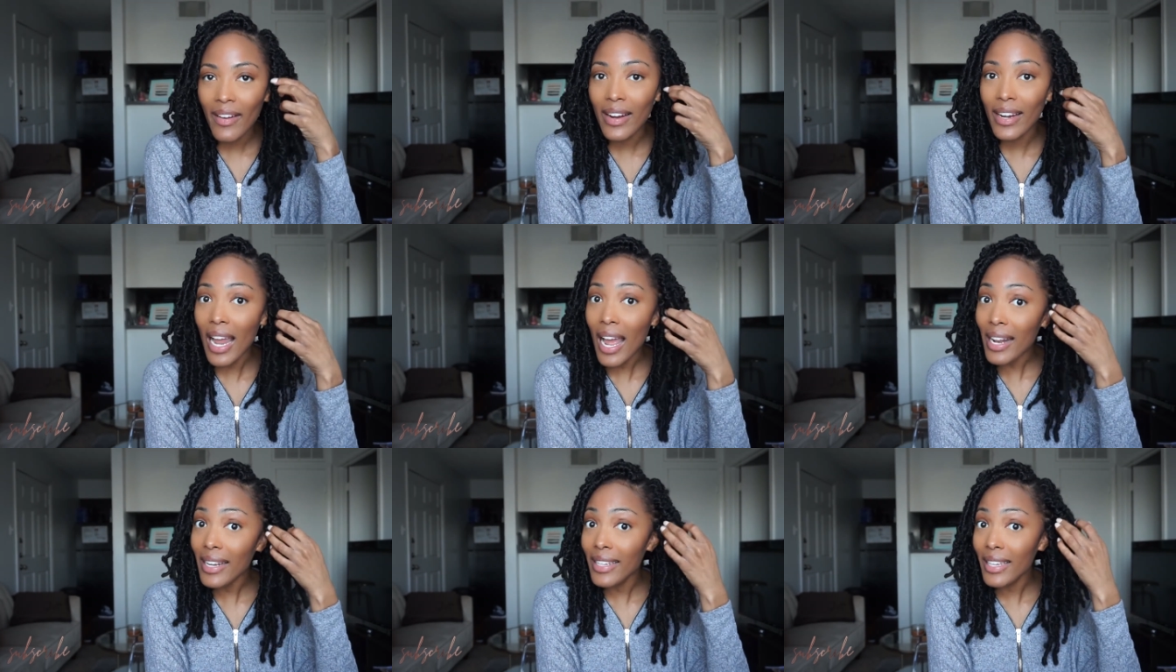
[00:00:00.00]
and
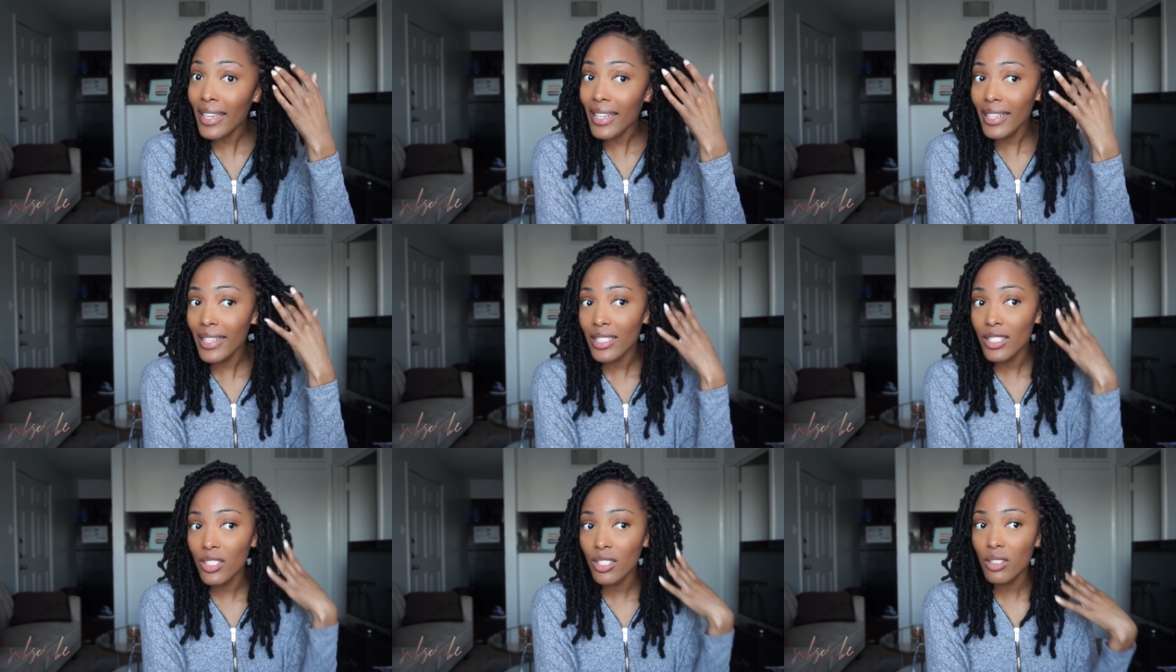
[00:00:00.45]
I did
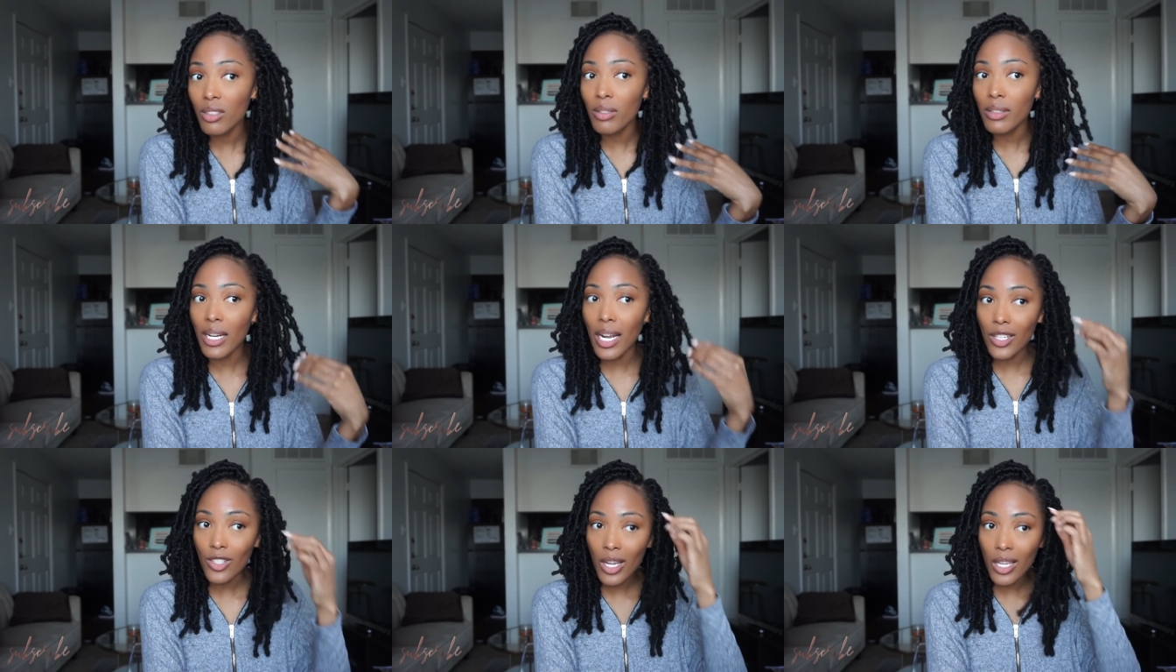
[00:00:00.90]
it too, and
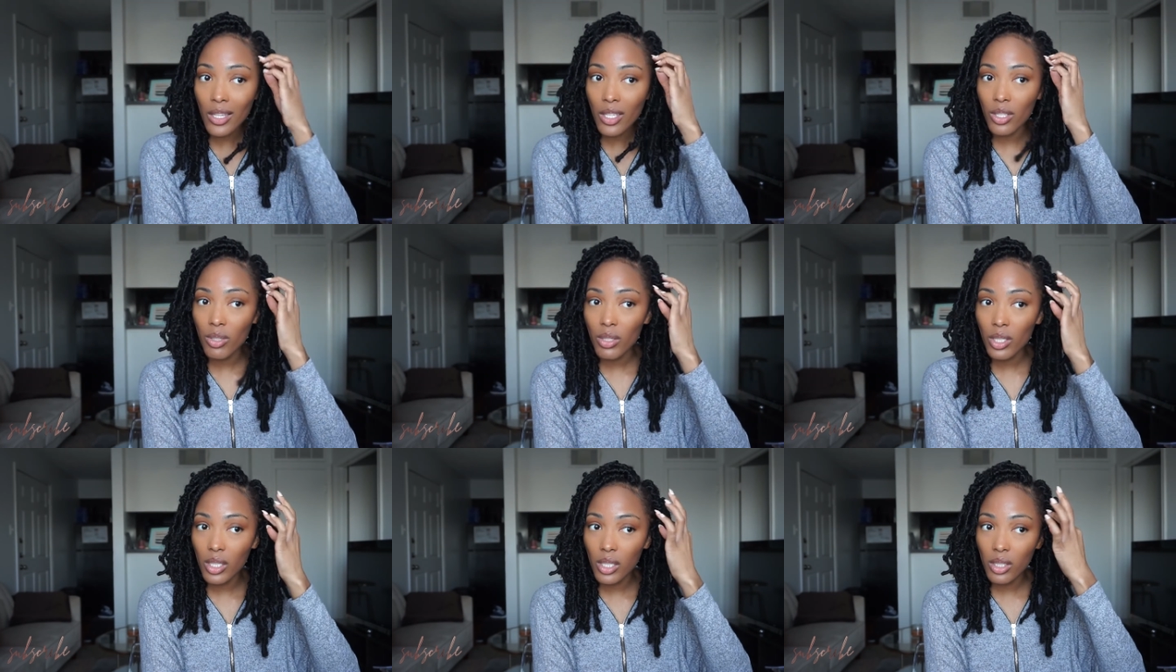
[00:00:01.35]
I tried to
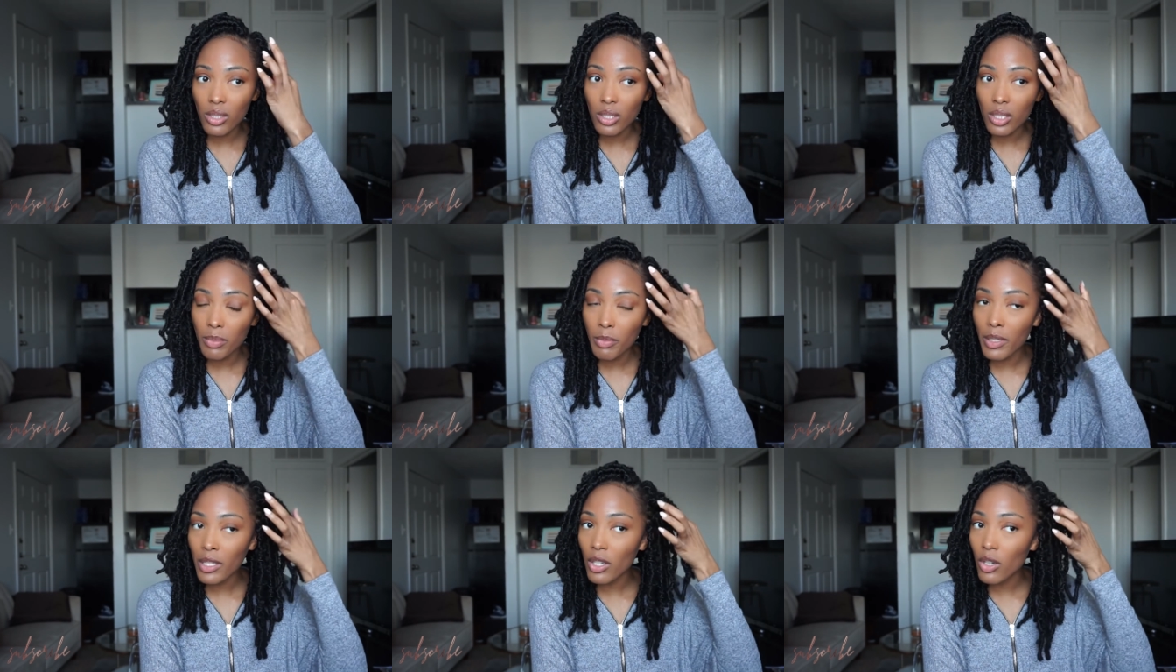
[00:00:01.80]
do it loose,
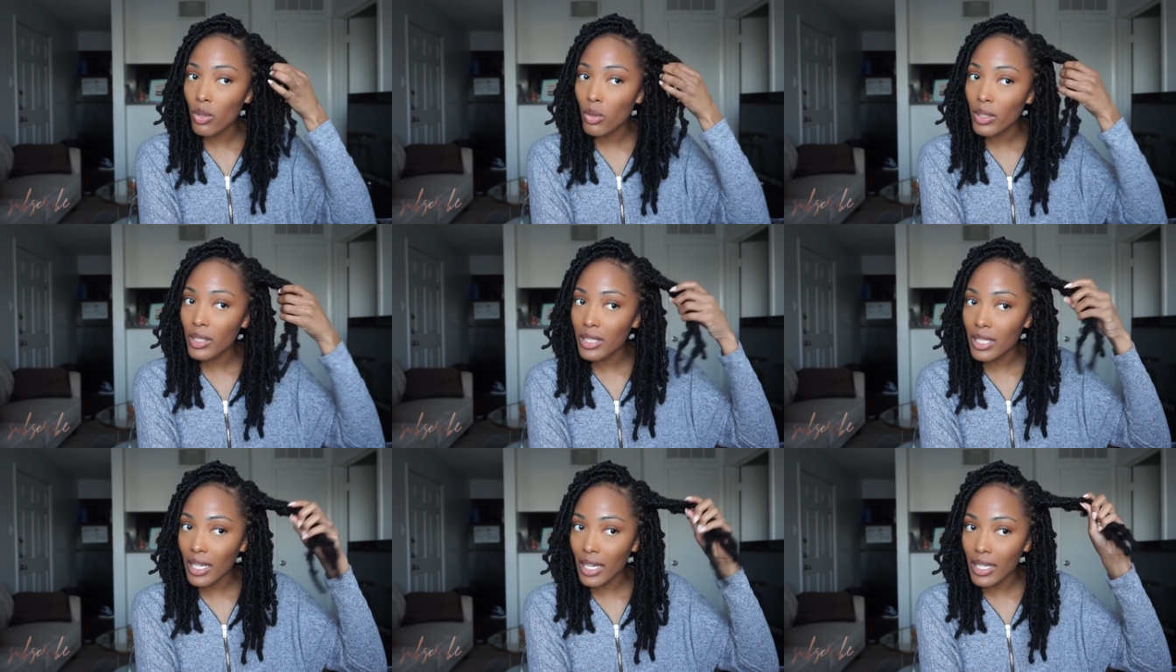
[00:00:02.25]
but of
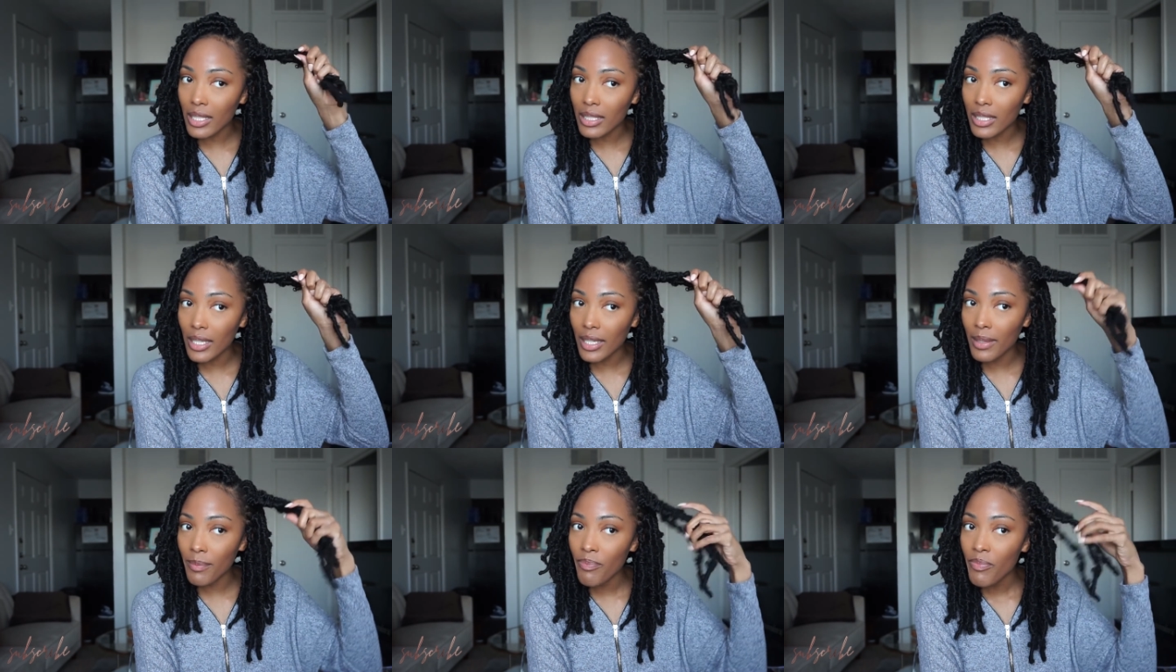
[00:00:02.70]
course, like I
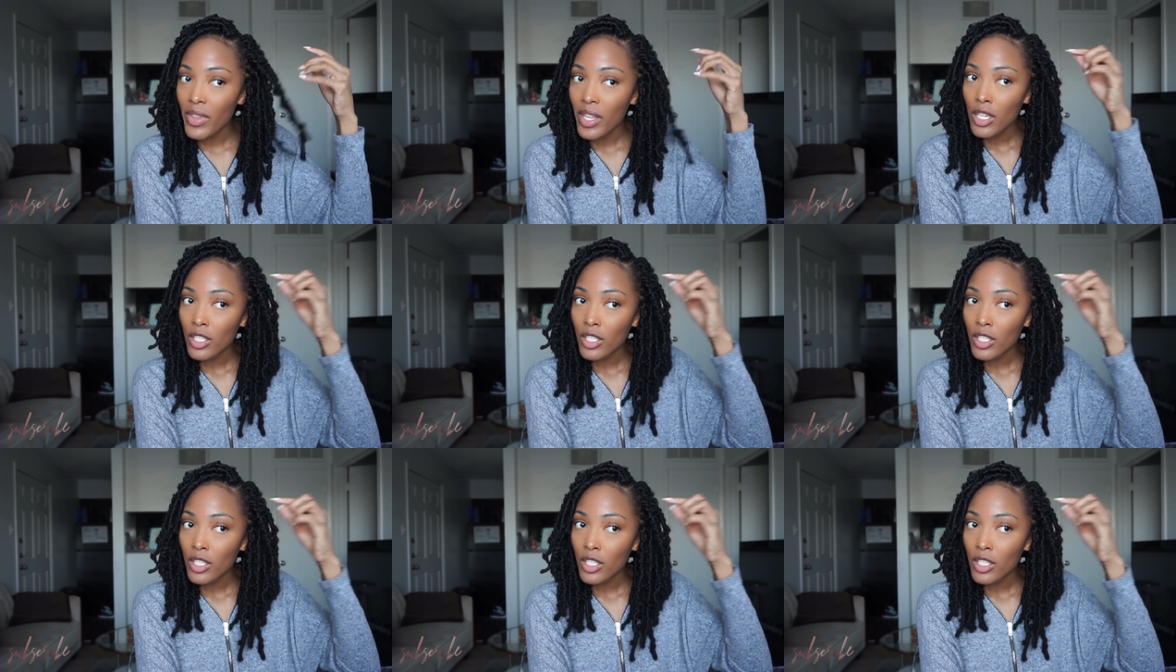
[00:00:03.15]
said,